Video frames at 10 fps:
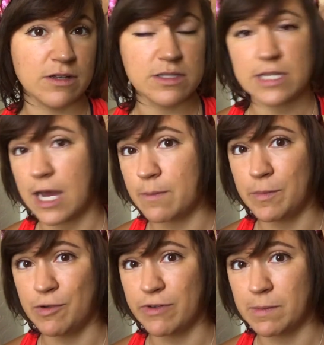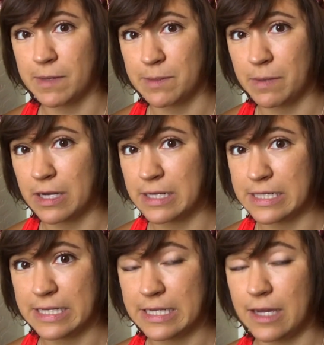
Stopped moving my body